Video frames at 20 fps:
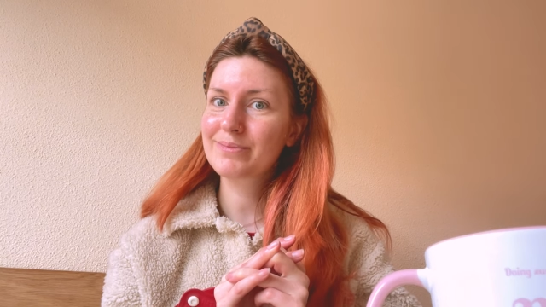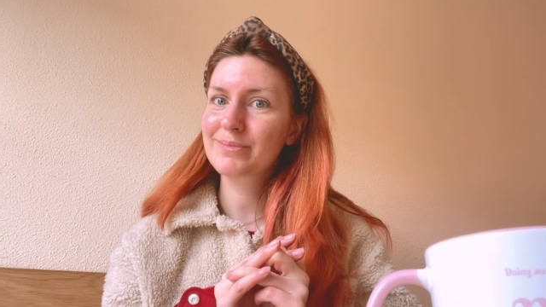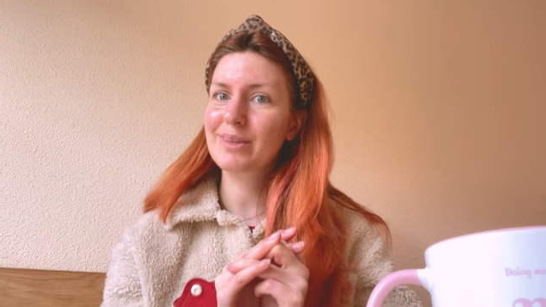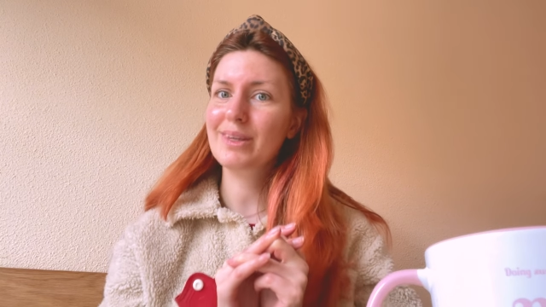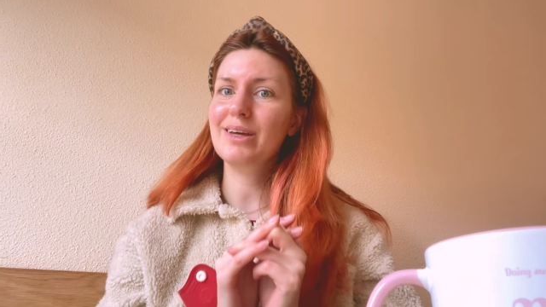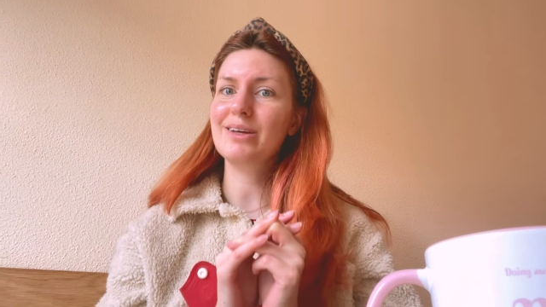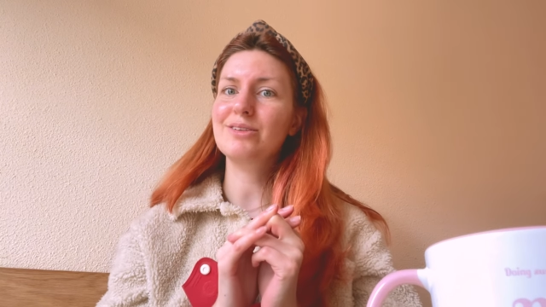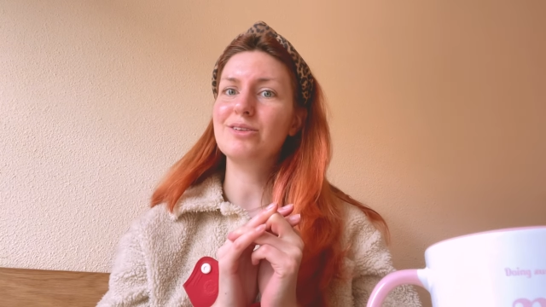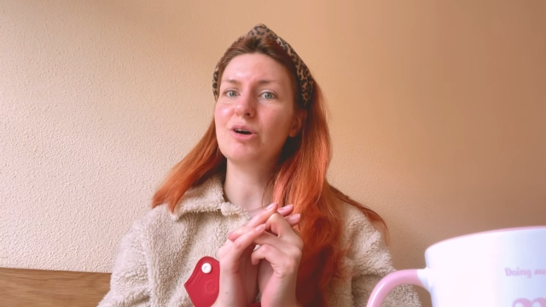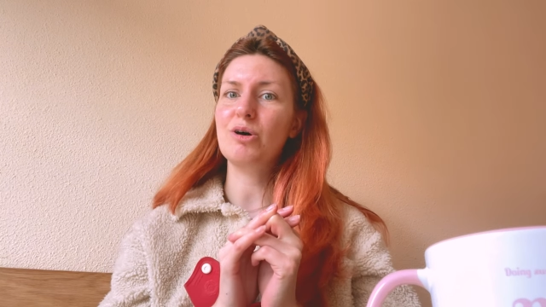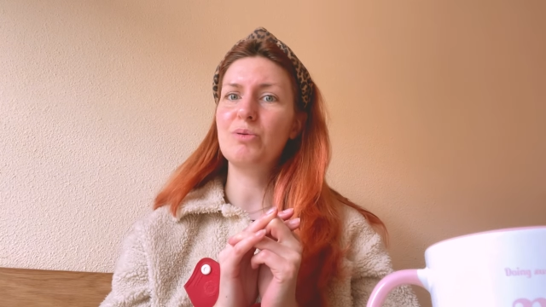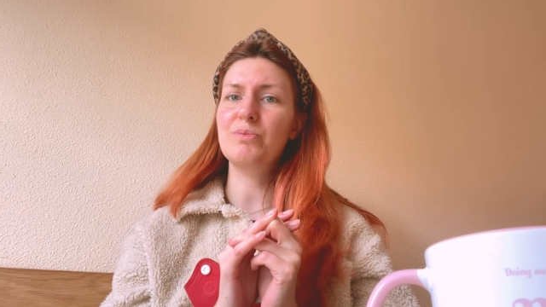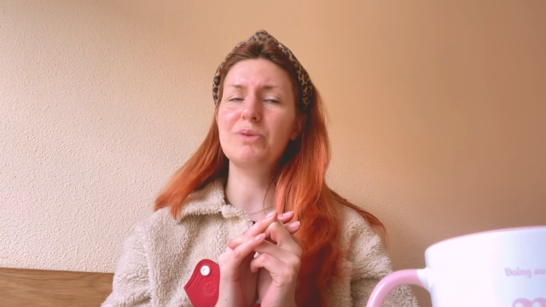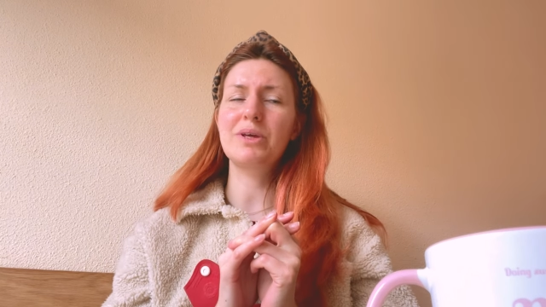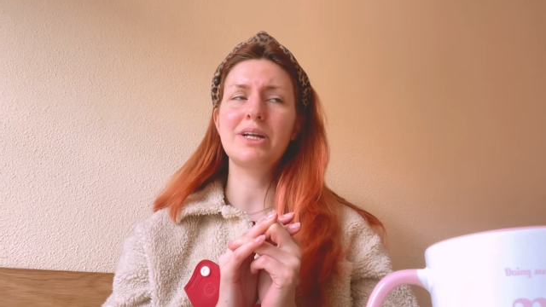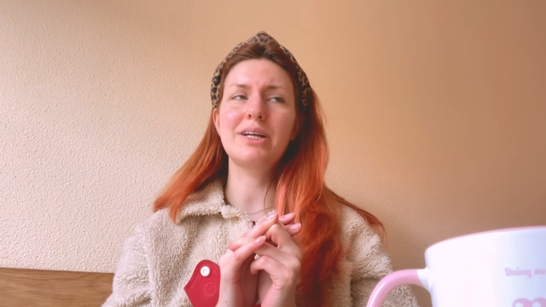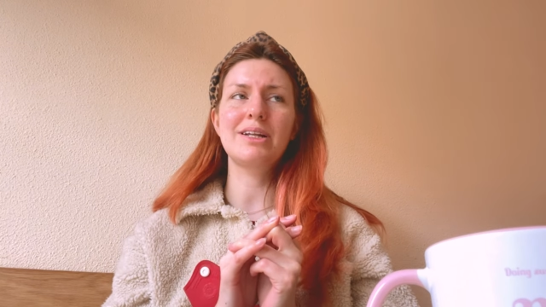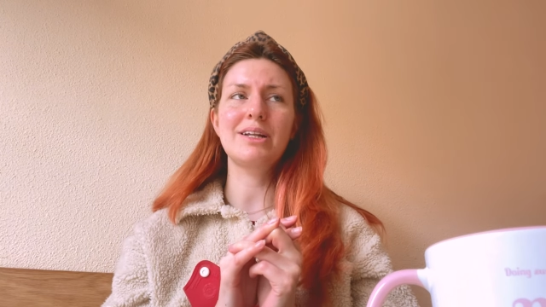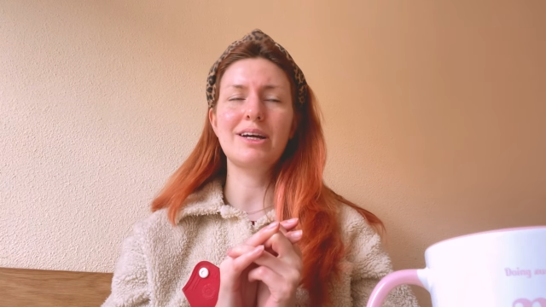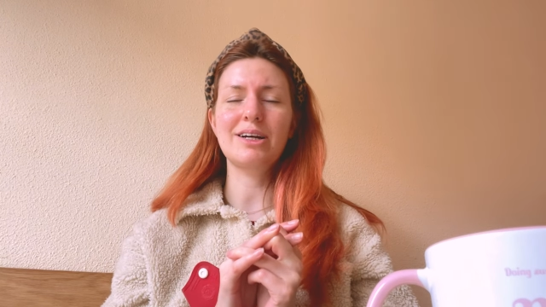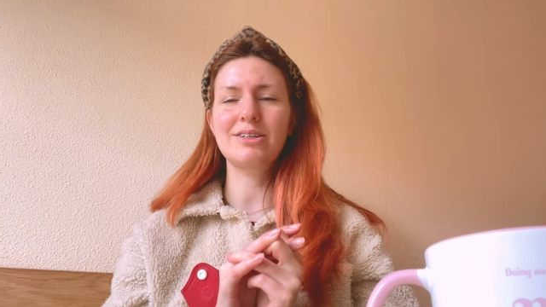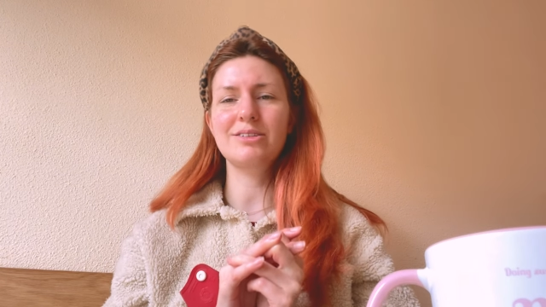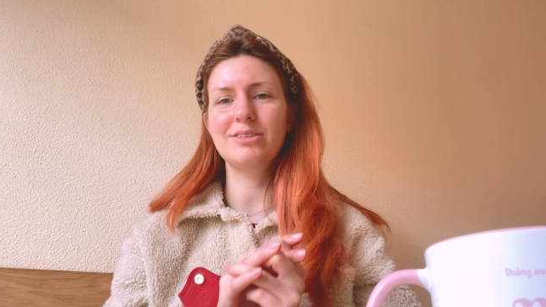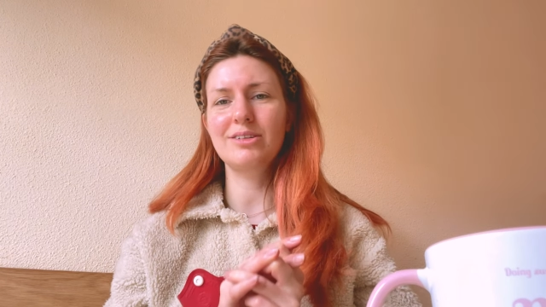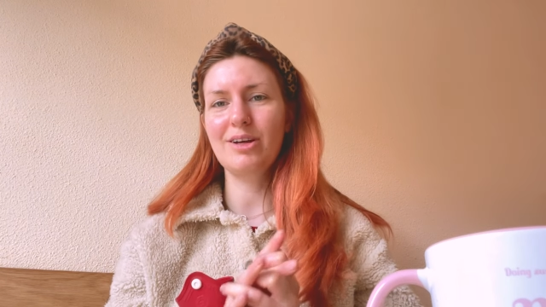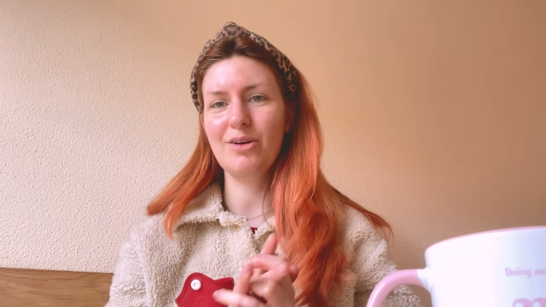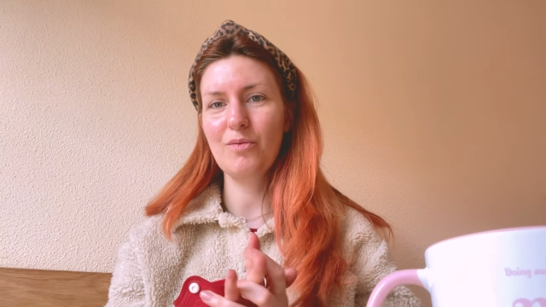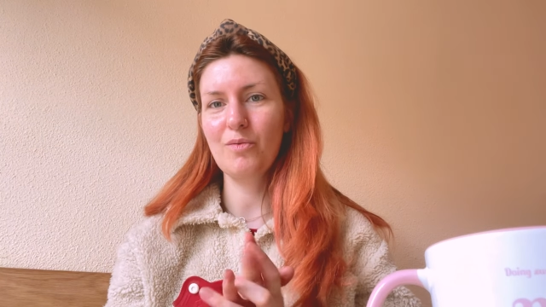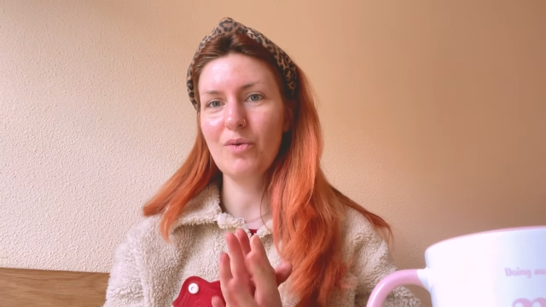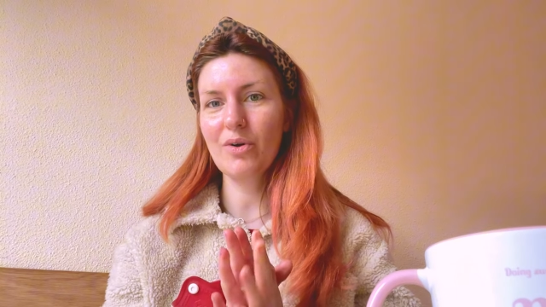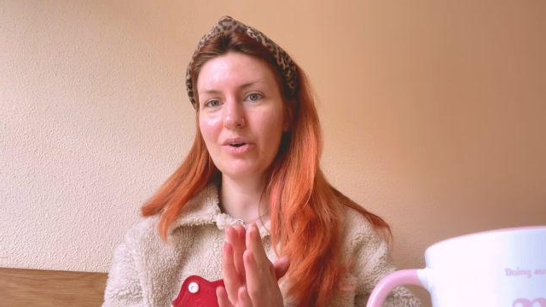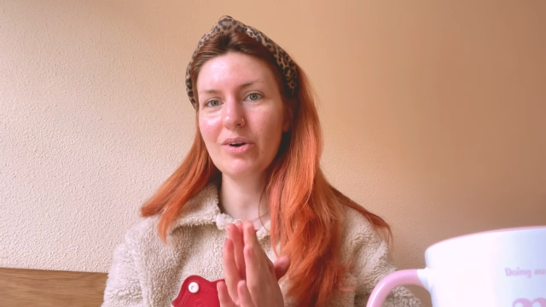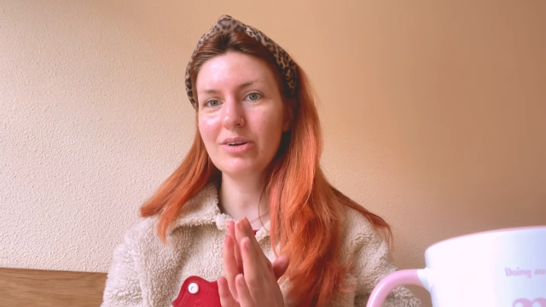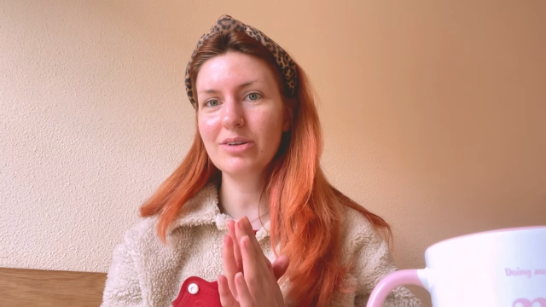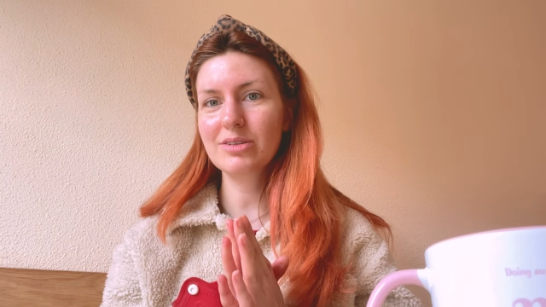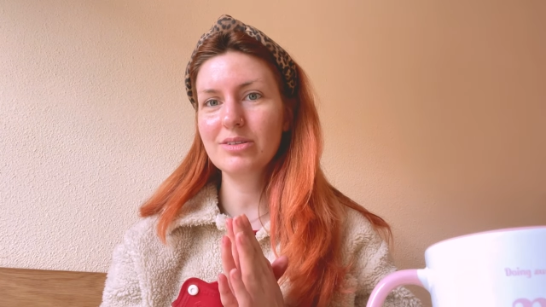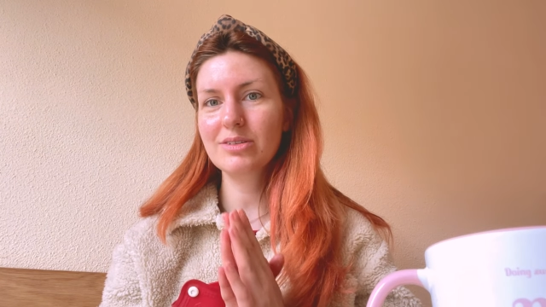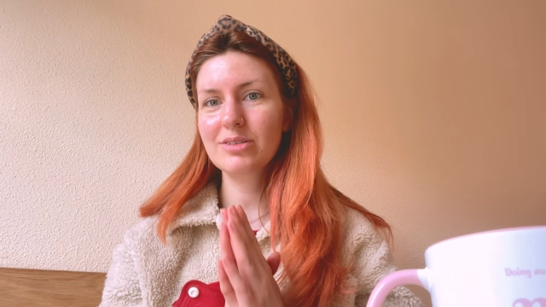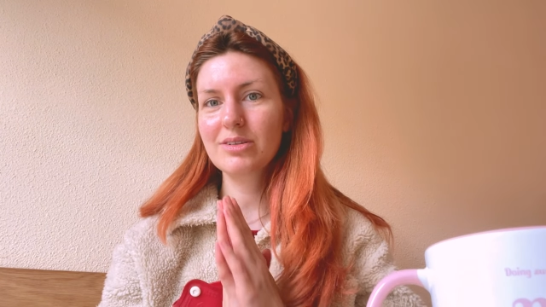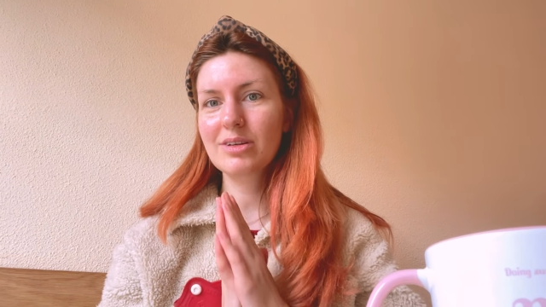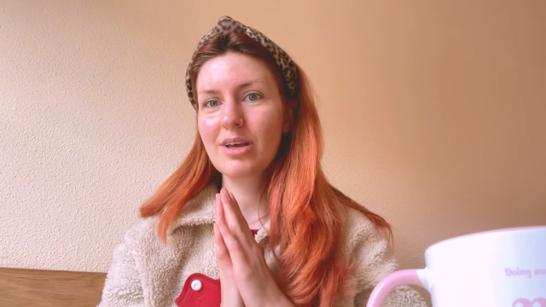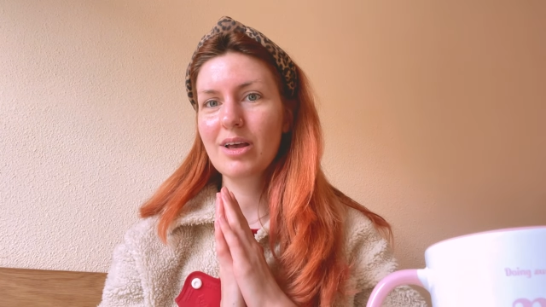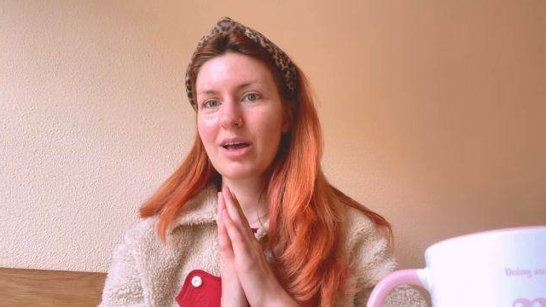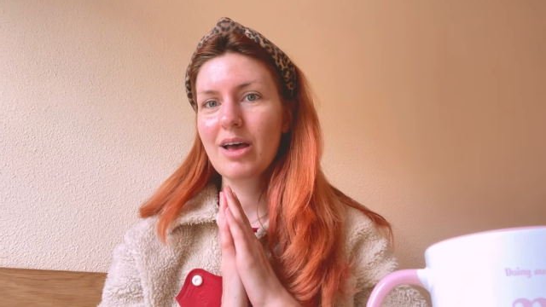Let's hope that it actually works.